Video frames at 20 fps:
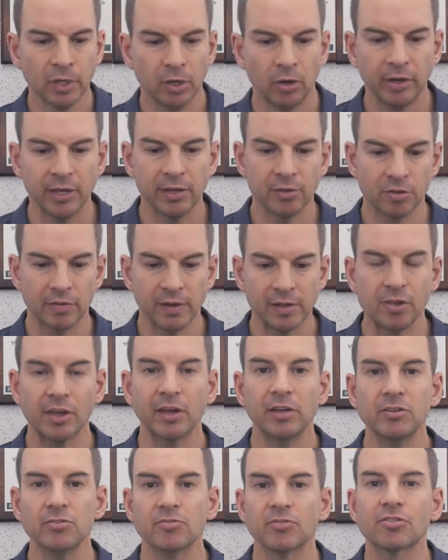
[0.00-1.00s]
Okay, so that's
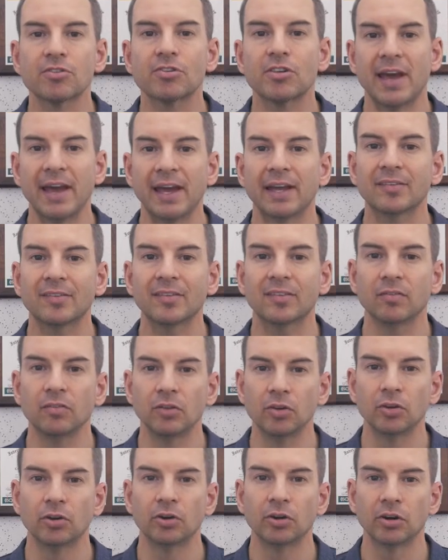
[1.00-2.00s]
how you set
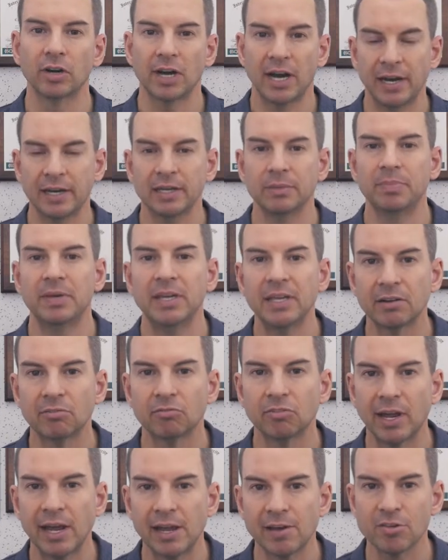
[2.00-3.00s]
your IP
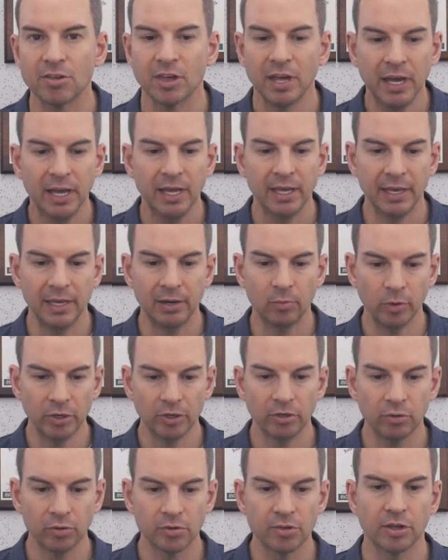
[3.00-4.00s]
address in
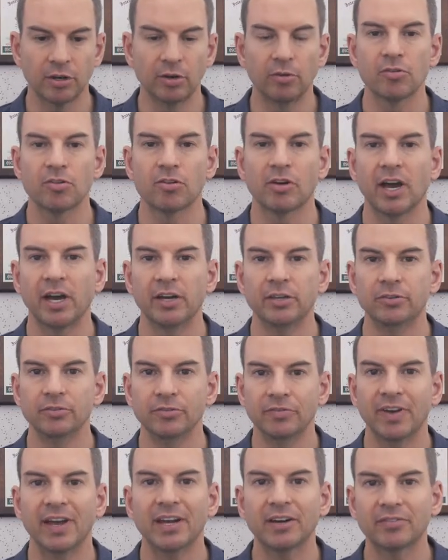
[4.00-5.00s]
Windows and also how
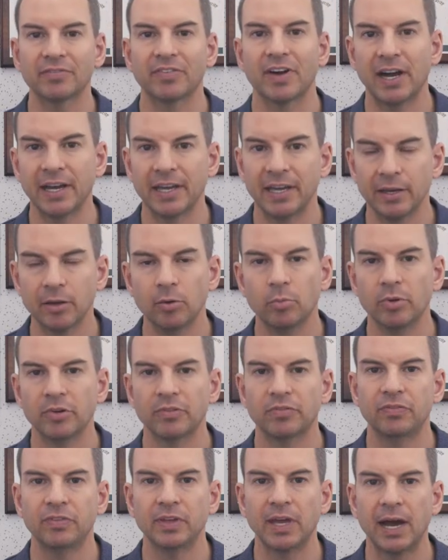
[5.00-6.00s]
you verify it
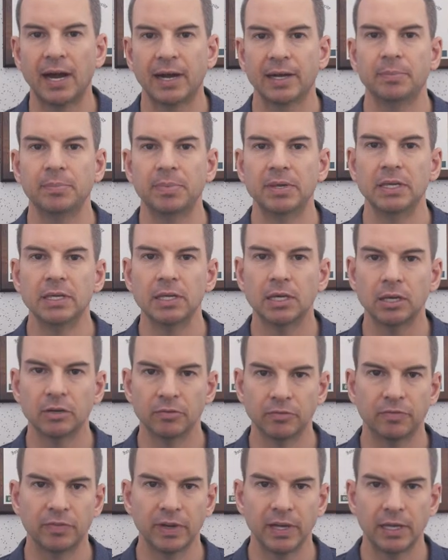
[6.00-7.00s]
with the IP
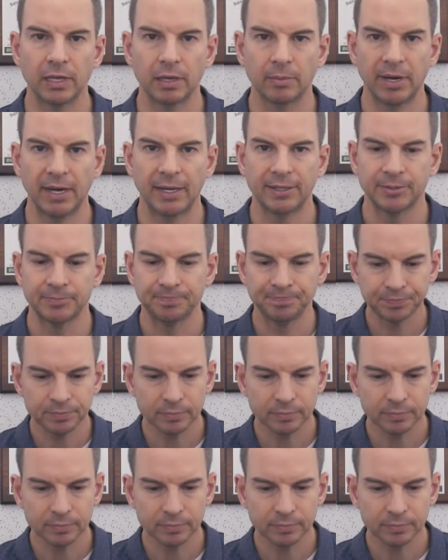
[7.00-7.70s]
config command.